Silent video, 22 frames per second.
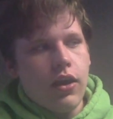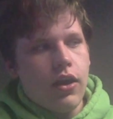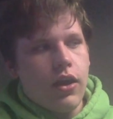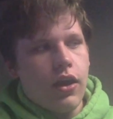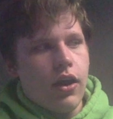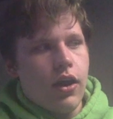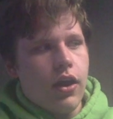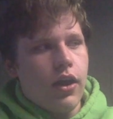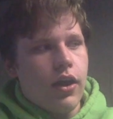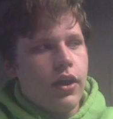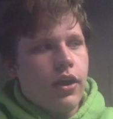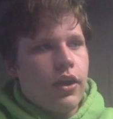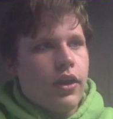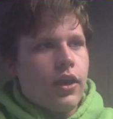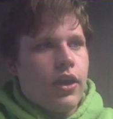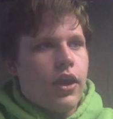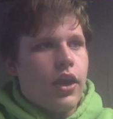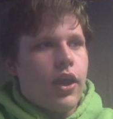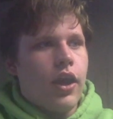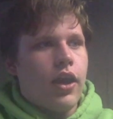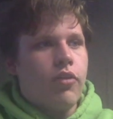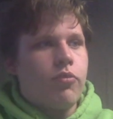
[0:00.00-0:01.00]

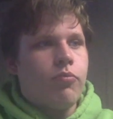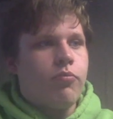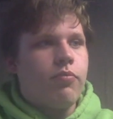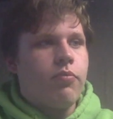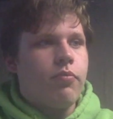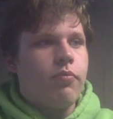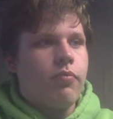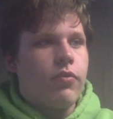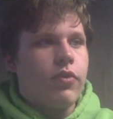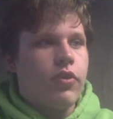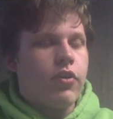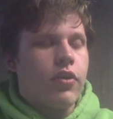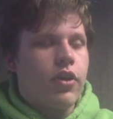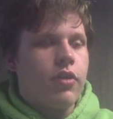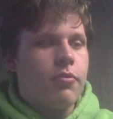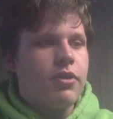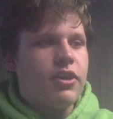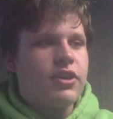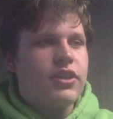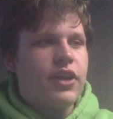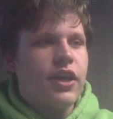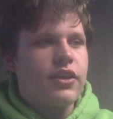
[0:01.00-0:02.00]
And you're going to
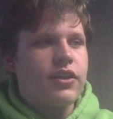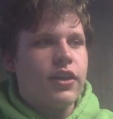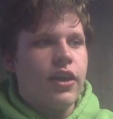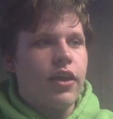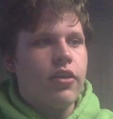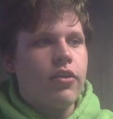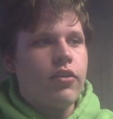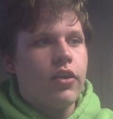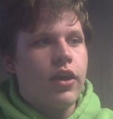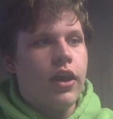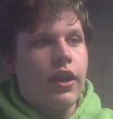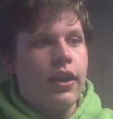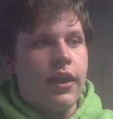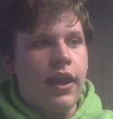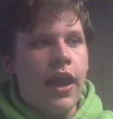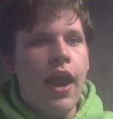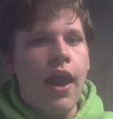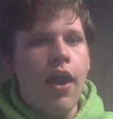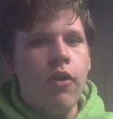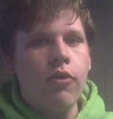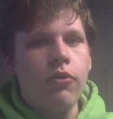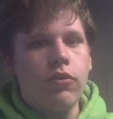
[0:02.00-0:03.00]
mix that together. And
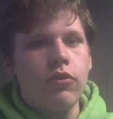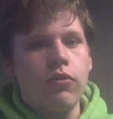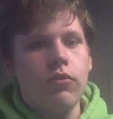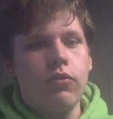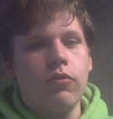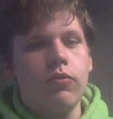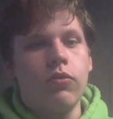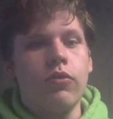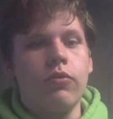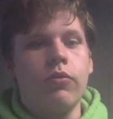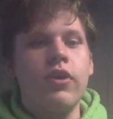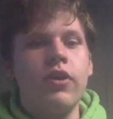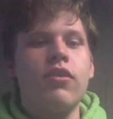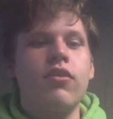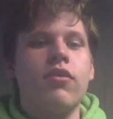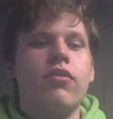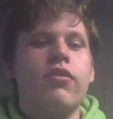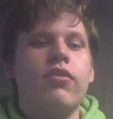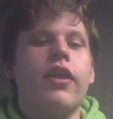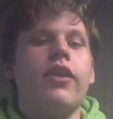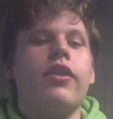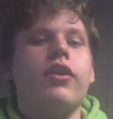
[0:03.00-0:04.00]
now, the reason
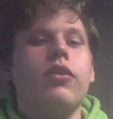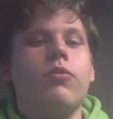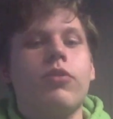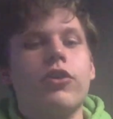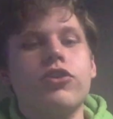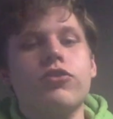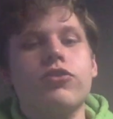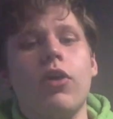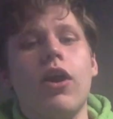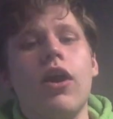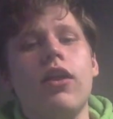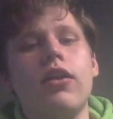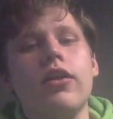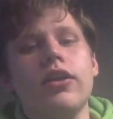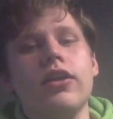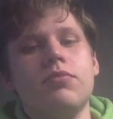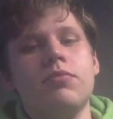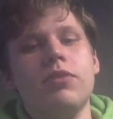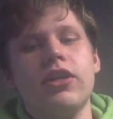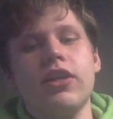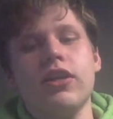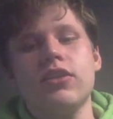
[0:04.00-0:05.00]
saline works well
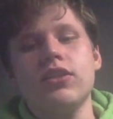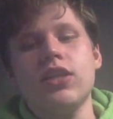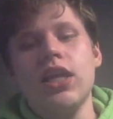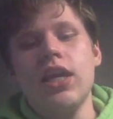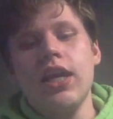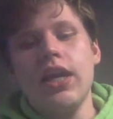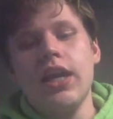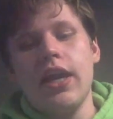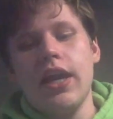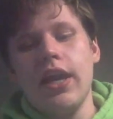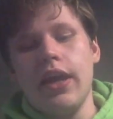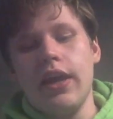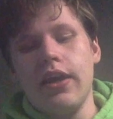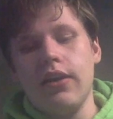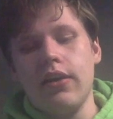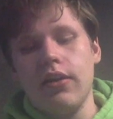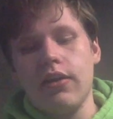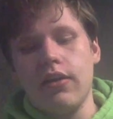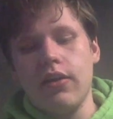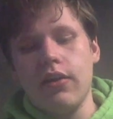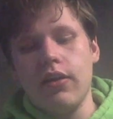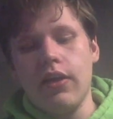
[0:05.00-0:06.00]
is because it
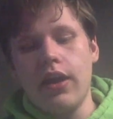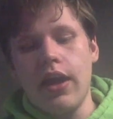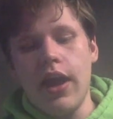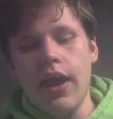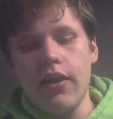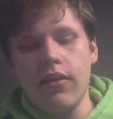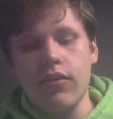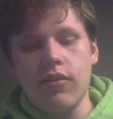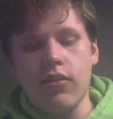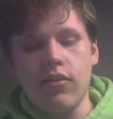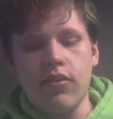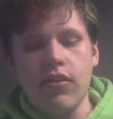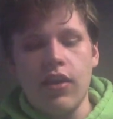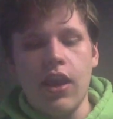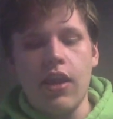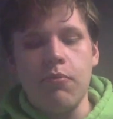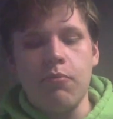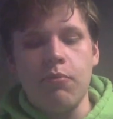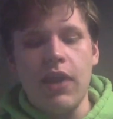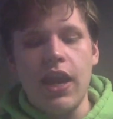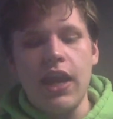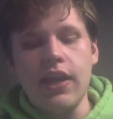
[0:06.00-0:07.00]
has the
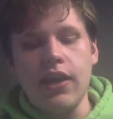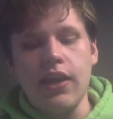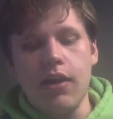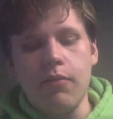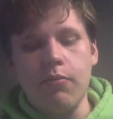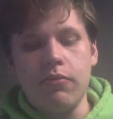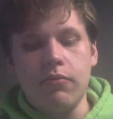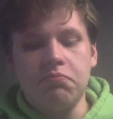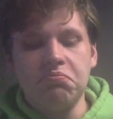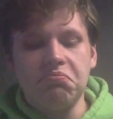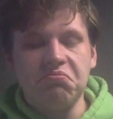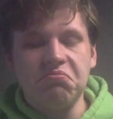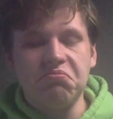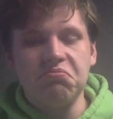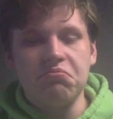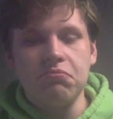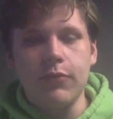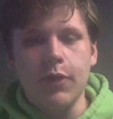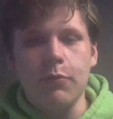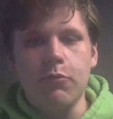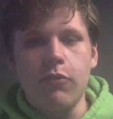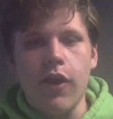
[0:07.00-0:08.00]
same makeup
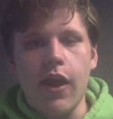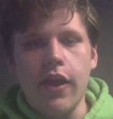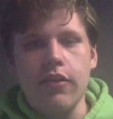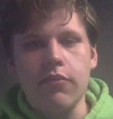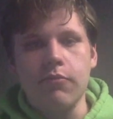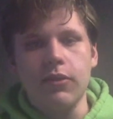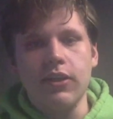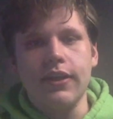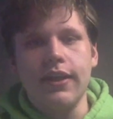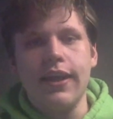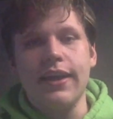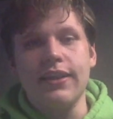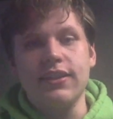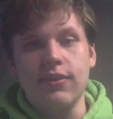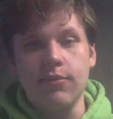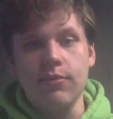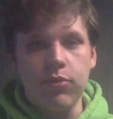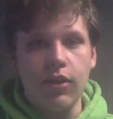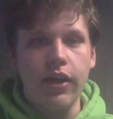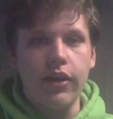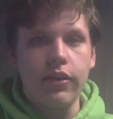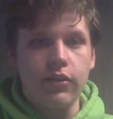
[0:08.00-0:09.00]
approximately as the
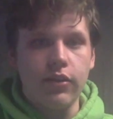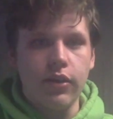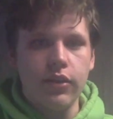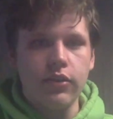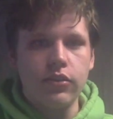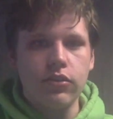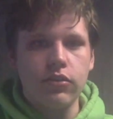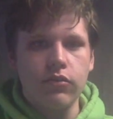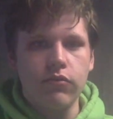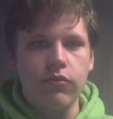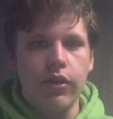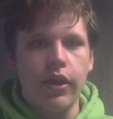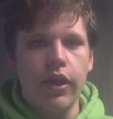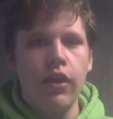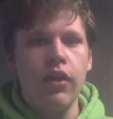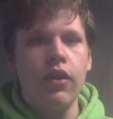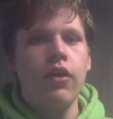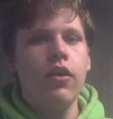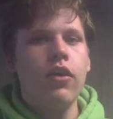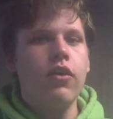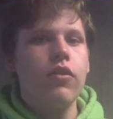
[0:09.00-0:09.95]
blood does, right?